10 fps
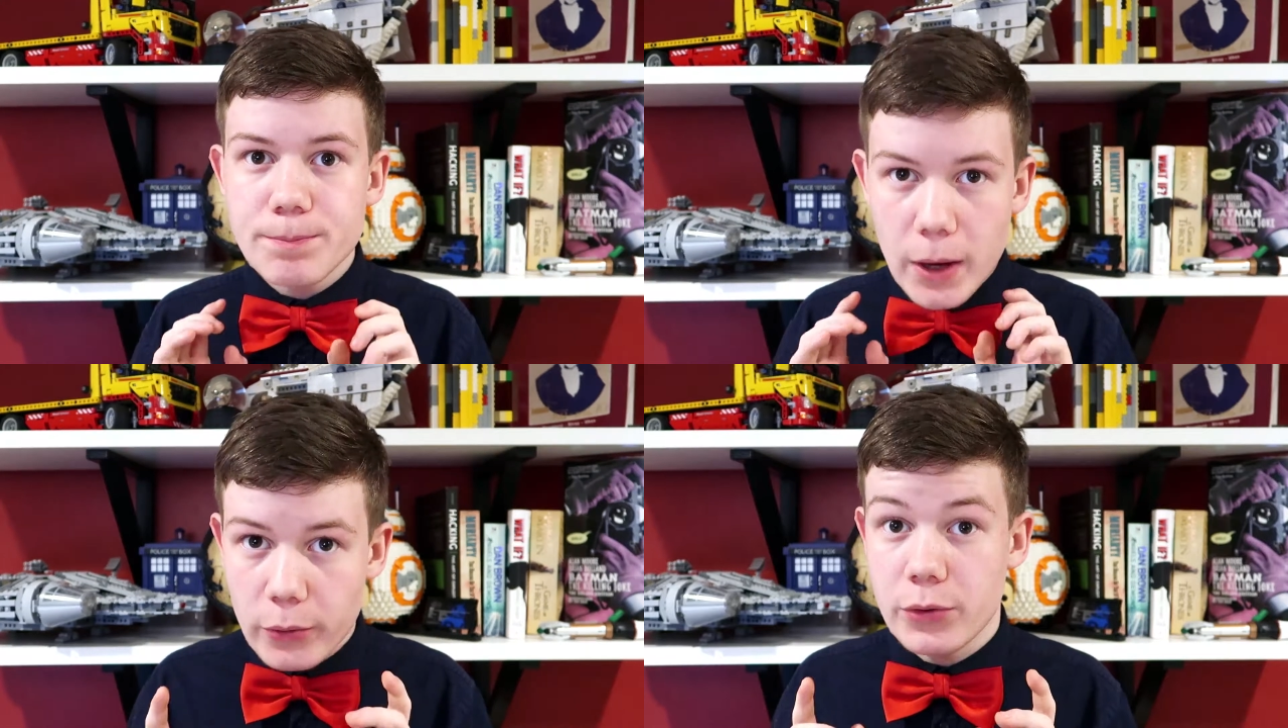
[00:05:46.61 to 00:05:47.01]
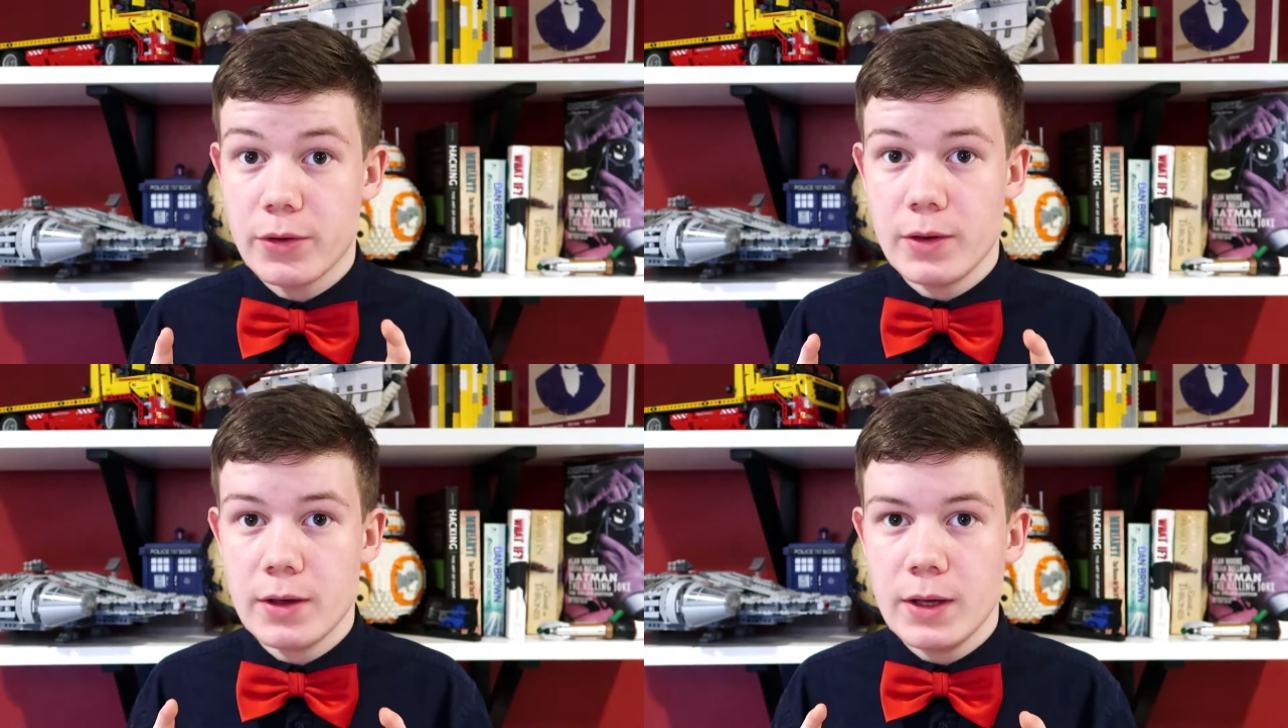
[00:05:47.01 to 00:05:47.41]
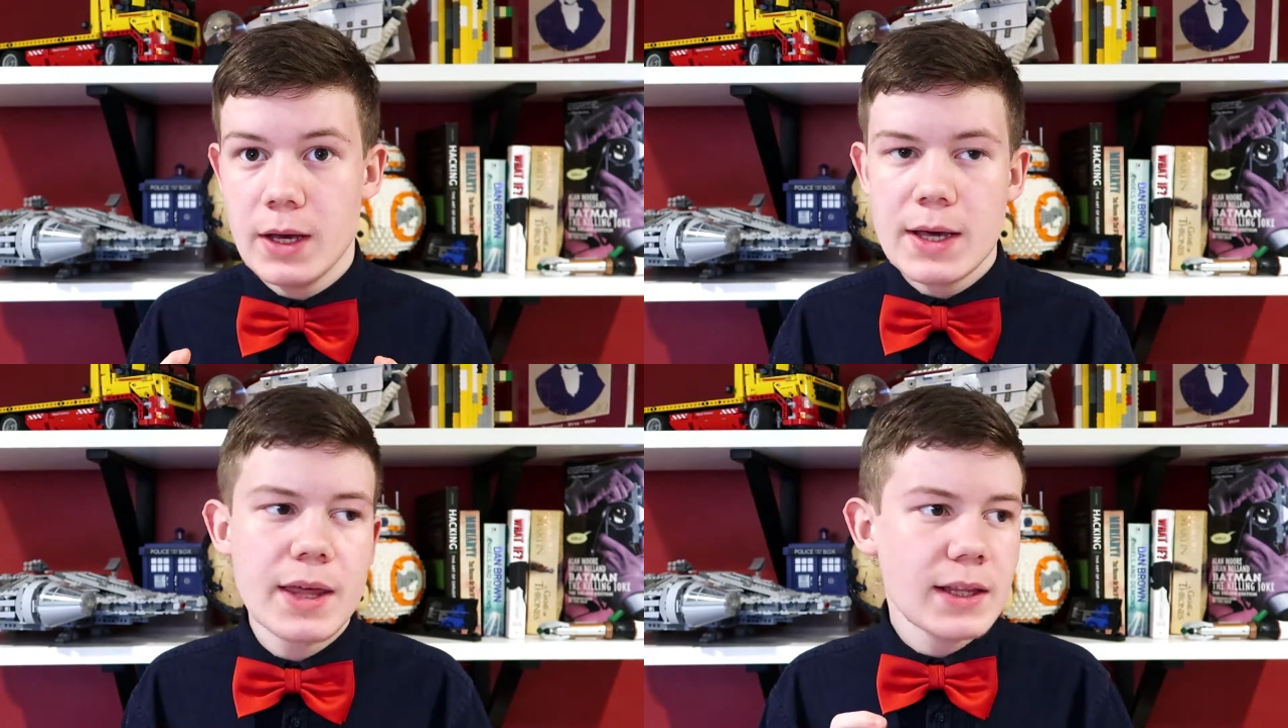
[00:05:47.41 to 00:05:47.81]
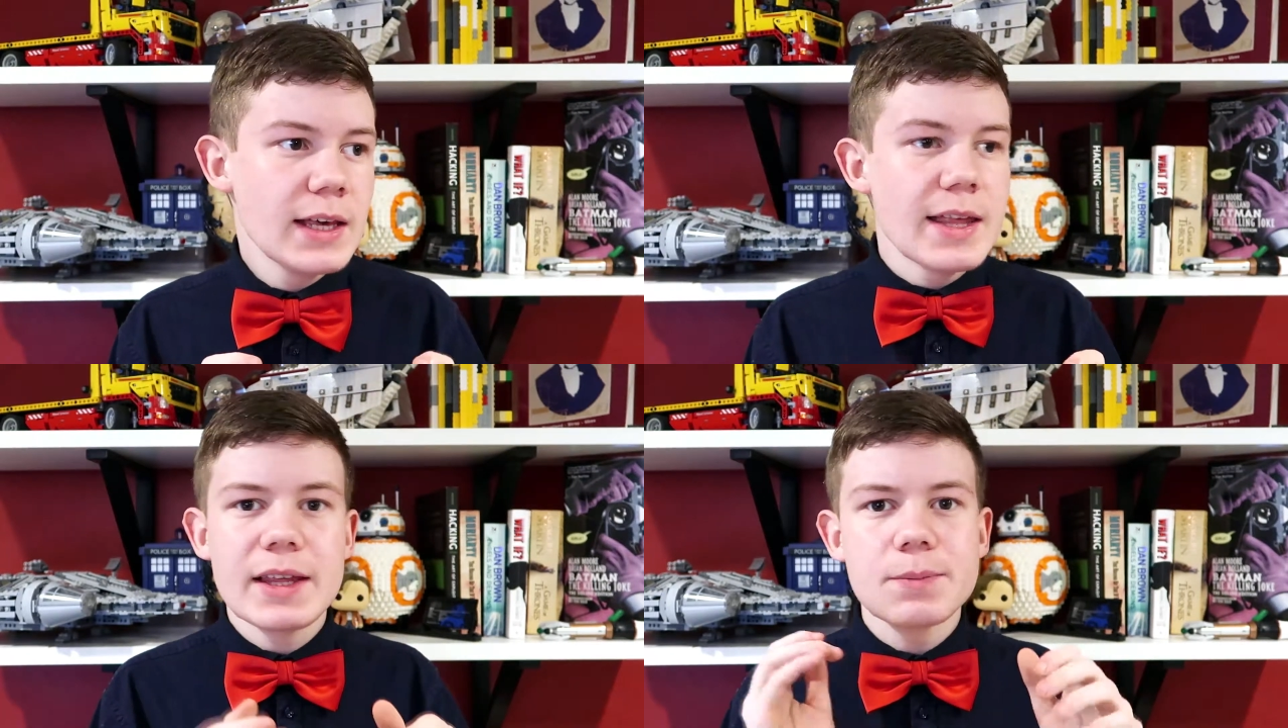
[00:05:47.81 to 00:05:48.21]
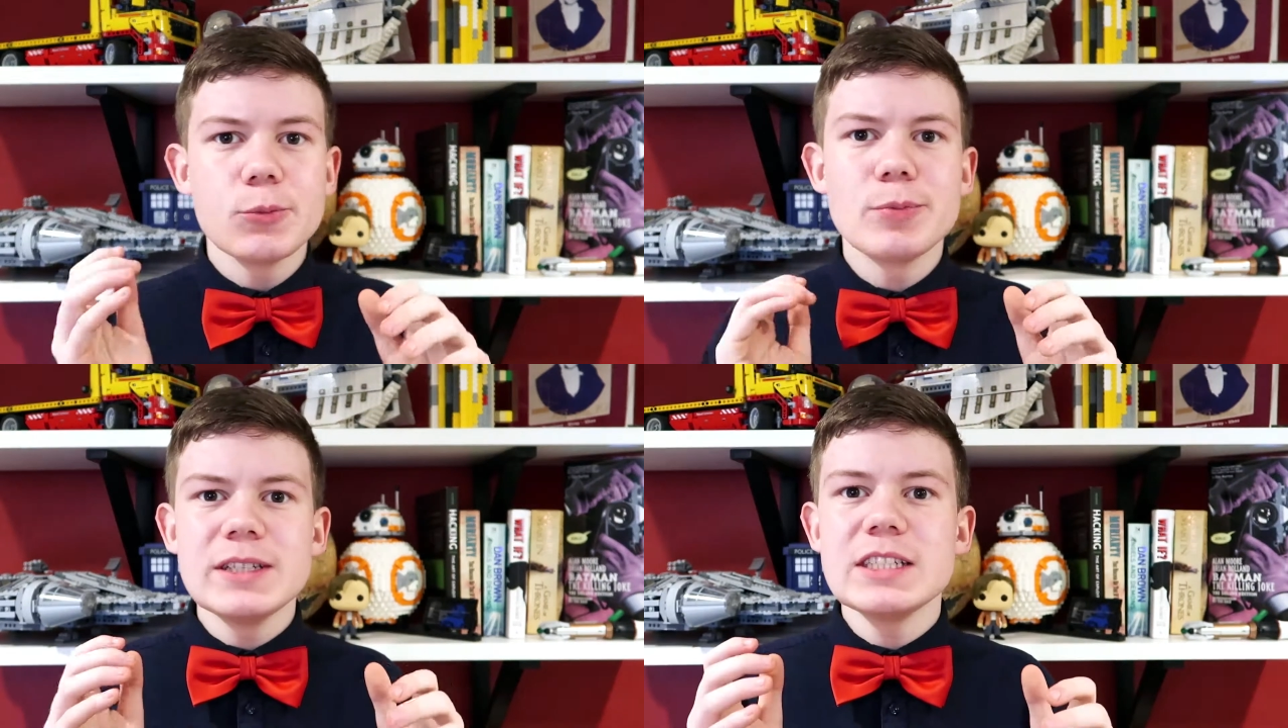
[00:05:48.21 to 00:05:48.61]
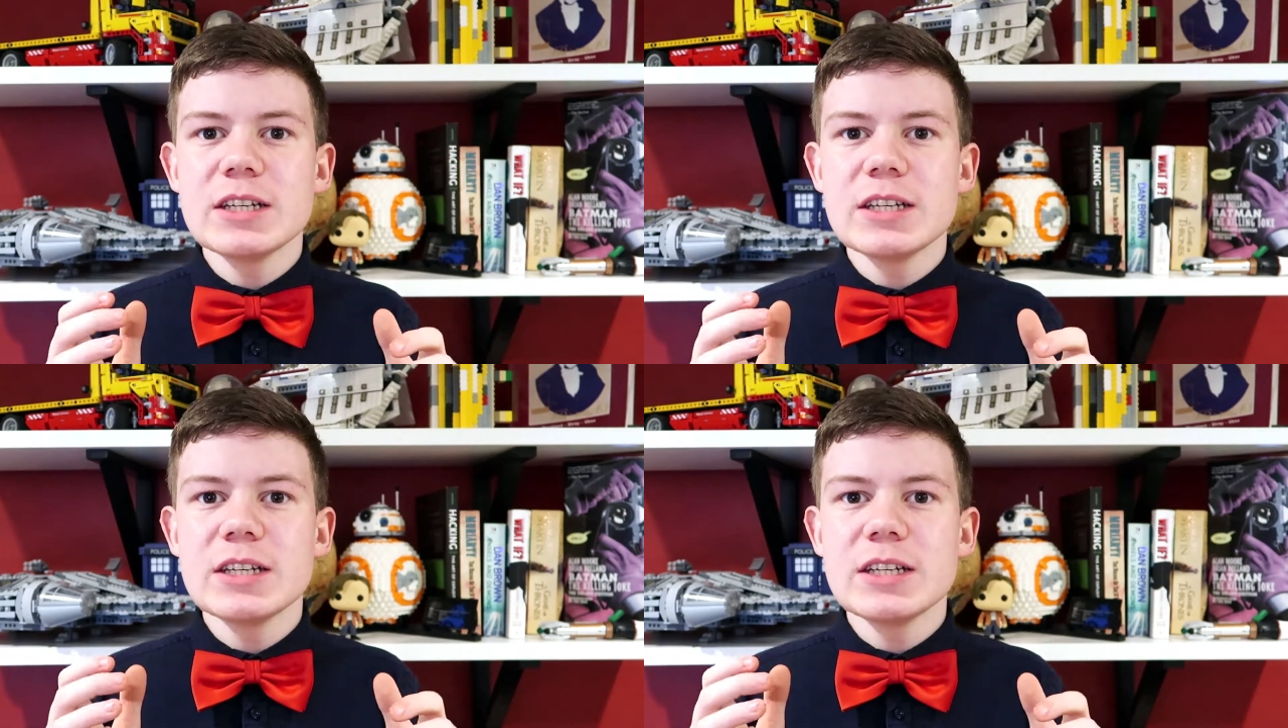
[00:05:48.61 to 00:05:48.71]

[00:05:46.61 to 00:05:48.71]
Both. That, that would be the